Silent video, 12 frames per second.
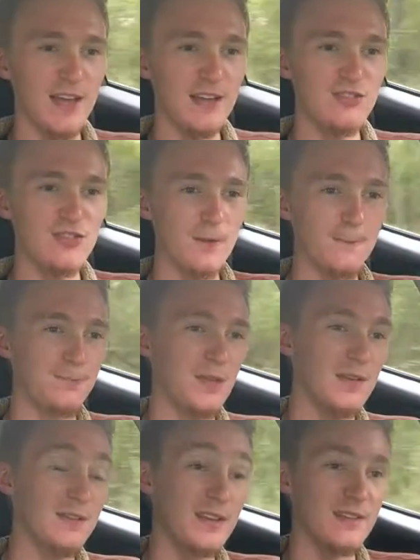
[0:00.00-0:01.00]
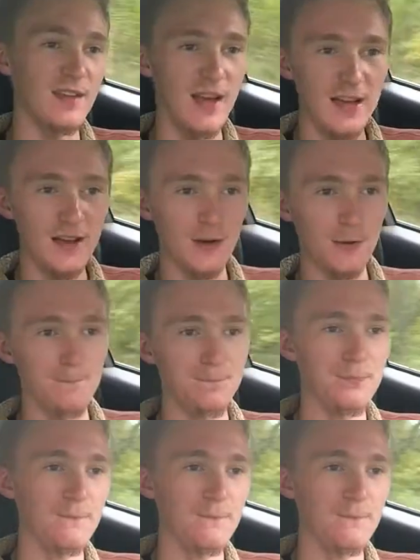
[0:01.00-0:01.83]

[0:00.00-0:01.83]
engine needs air,